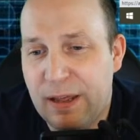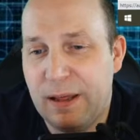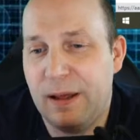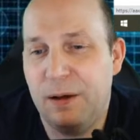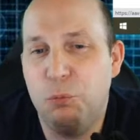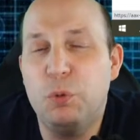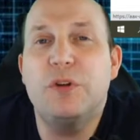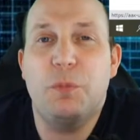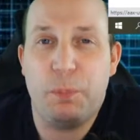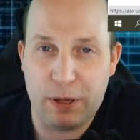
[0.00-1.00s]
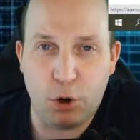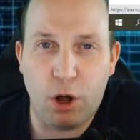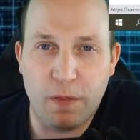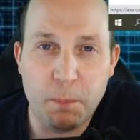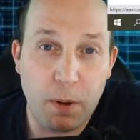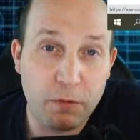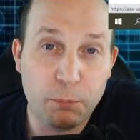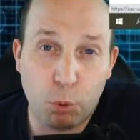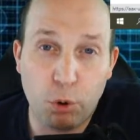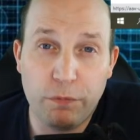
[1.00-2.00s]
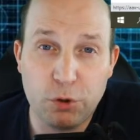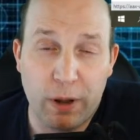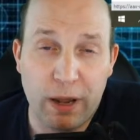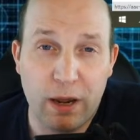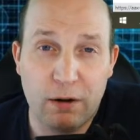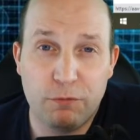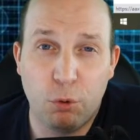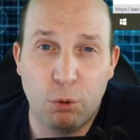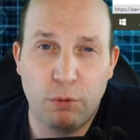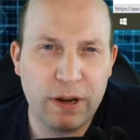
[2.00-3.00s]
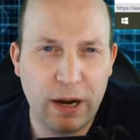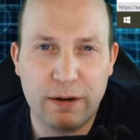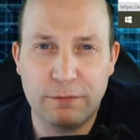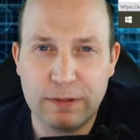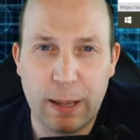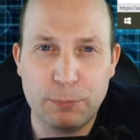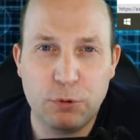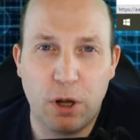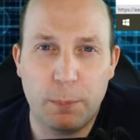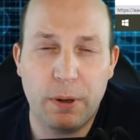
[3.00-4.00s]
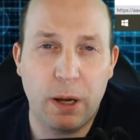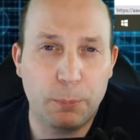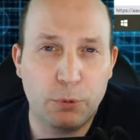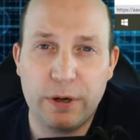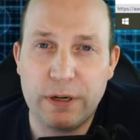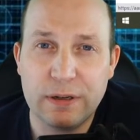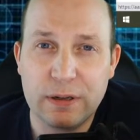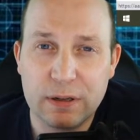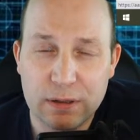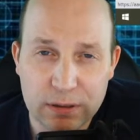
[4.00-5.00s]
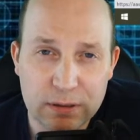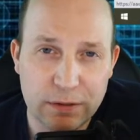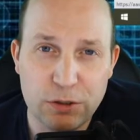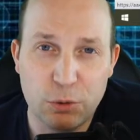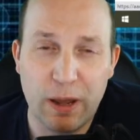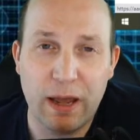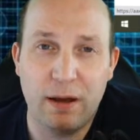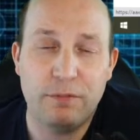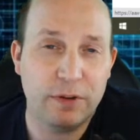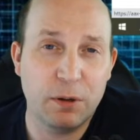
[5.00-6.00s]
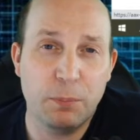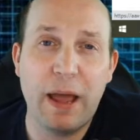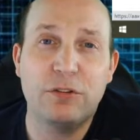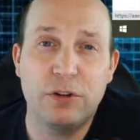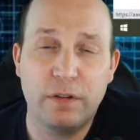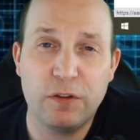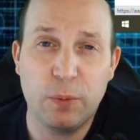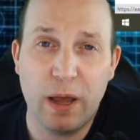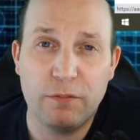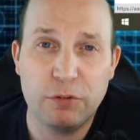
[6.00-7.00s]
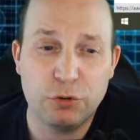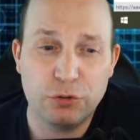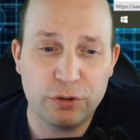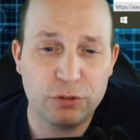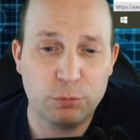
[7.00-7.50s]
will depend on the motherboard that you have or the kind of laptop upgrade that you have, the capacity that you have in your system.